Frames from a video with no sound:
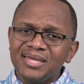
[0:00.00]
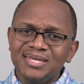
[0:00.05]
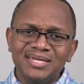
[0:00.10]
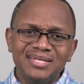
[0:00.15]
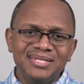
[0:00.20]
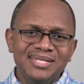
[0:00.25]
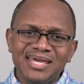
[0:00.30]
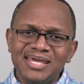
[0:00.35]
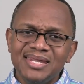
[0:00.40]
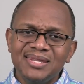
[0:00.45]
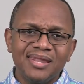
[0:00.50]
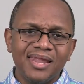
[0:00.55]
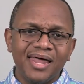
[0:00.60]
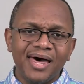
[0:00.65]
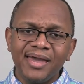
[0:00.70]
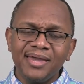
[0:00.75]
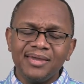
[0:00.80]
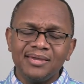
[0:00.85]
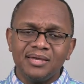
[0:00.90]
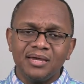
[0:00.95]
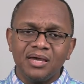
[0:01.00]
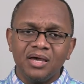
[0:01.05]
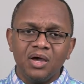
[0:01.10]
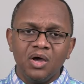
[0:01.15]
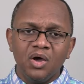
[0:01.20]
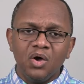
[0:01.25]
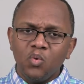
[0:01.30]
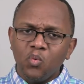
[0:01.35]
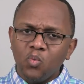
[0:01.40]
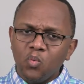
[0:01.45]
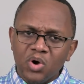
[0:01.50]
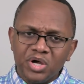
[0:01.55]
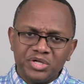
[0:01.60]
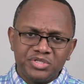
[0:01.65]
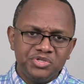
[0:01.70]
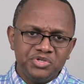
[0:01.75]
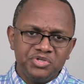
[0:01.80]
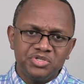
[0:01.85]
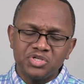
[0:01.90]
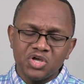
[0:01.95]
you didn't like
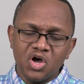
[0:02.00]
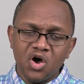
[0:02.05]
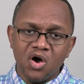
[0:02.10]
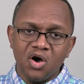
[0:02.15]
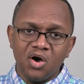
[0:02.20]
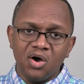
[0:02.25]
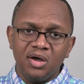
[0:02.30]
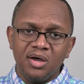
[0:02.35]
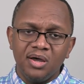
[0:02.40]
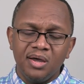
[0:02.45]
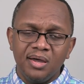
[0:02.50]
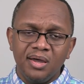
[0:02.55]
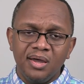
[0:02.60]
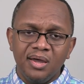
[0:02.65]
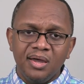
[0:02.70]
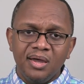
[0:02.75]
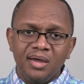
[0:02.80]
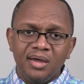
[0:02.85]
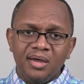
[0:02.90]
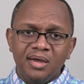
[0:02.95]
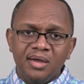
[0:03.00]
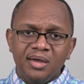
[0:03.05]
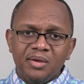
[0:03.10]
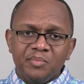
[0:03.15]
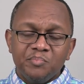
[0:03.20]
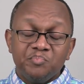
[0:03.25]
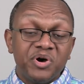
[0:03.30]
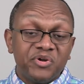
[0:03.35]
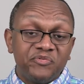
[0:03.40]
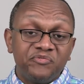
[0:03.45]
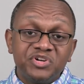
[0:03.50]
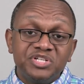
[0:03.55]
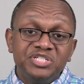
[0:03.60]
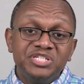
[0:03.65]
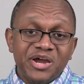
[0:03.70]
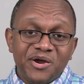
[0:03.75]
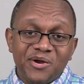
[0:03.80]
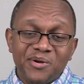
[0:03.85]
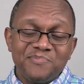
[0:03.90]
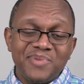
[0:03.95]
what you saw. But for
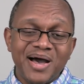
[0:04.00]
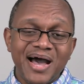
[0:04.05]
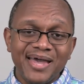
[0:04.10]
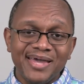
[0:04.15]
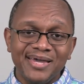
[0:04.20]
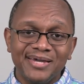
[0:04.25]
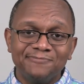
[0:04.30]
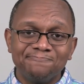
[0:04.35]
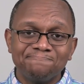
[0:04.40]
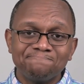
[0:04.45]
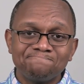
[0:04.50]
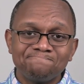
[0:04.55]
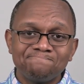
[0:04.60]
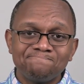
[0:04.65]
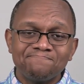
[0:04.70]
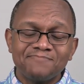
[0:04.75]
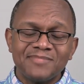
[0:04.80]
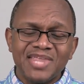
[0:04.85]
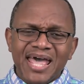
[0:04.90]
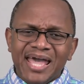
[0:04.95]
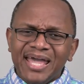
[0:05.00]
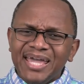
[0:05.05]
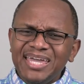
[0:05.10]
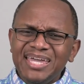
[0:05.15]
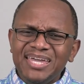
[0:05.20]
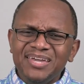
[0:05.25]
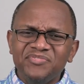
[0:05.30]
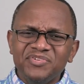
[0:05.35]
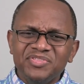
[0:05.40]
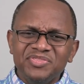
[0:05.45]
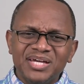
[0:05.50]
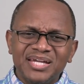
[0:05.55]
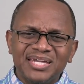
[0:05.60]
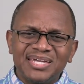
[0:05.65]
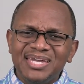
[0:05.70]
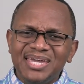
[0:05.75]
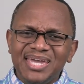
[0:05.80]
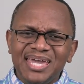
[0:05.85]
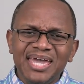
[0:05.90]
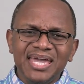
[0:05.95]
Jeremiah, even the
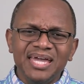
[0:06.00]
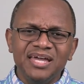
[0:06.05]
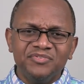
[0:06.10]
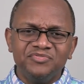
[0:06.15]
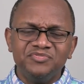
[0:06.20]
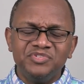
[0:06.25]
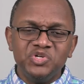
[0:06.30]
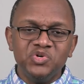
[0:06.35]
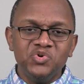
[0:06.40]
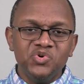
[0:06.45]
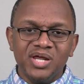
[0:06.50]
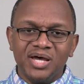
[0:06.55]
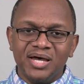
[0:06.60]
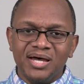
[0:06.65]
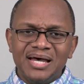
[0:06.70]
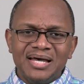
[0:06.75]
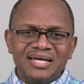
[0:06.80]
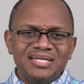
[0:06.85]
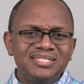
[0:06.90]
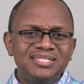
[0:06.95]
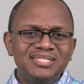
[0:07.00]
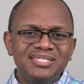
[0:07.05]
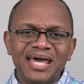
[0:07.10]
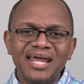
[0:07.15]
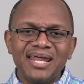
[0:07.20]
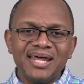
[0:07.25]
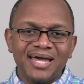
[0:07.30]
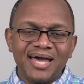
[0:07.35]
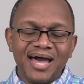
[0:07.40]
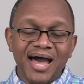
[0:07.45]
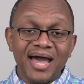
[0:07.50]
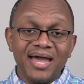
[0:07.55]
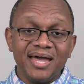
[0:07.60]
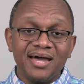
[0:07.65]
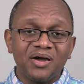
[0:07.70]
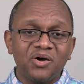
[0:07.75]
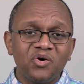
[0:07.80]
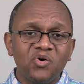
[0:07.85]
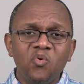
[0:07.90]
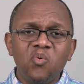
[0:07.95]
king of Judah,
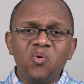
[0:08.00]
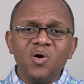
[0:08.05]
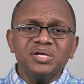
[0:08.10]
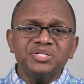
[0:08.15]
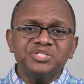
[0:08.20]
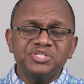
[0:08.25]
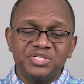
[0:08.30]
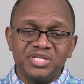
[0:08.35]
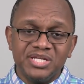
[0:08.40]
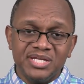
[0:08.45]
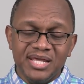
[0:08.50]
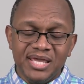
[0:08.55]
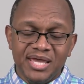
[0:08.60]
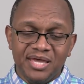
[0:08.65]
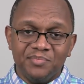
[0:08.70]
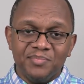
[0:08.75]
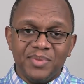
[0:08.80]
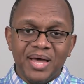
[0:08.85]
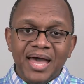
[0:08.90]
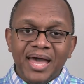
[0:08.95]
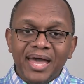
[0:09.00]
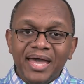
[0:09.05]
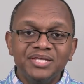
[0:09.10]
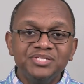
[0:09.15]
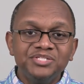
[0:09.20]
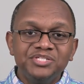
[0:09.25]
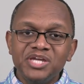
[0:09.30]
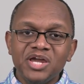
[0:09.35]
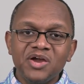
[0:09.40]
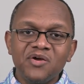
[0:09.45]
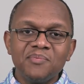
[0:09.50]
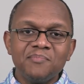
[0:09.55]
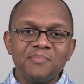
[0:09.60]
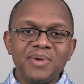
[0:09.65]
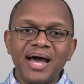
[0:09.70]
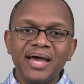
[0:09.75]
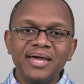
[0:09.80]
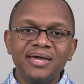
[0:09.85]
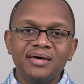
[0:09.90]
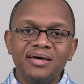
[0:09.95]
Zedekiah, questioned him in
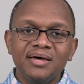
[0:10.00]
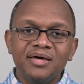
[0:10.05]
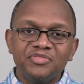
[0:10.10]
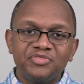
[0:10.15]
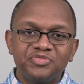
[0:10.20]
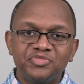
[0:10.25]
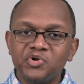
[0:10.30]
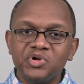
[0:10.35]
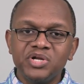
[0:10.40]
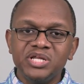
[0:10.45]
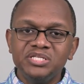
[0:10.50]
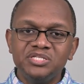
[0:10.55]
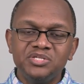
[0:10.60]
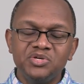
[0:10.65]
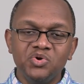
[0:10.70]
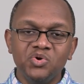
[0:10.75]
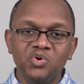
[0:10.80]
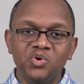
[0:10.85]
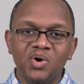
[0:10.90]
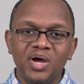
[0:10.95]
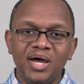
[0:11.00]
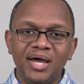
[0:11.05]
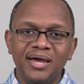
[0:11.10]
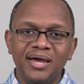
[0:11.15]
Jeremiah 32.